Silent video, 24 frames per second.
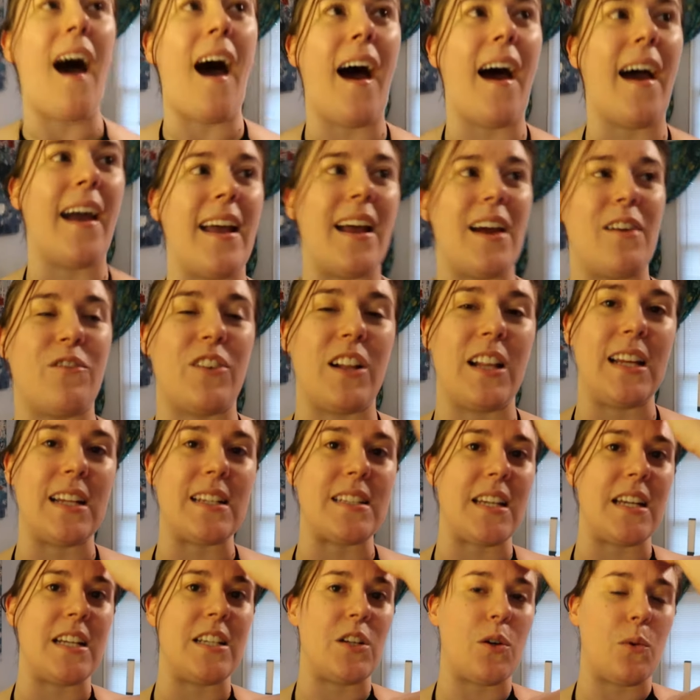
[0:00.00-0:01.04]
I am really
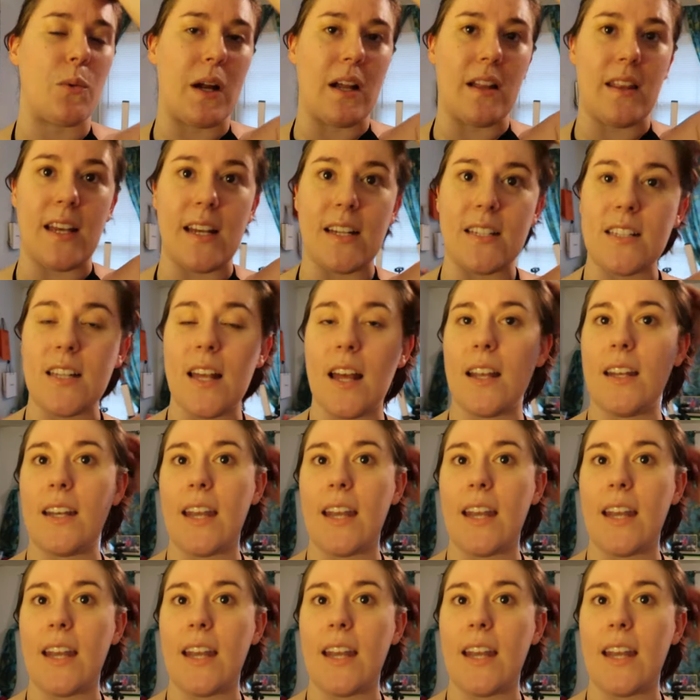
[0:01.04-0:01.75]
excited to wear this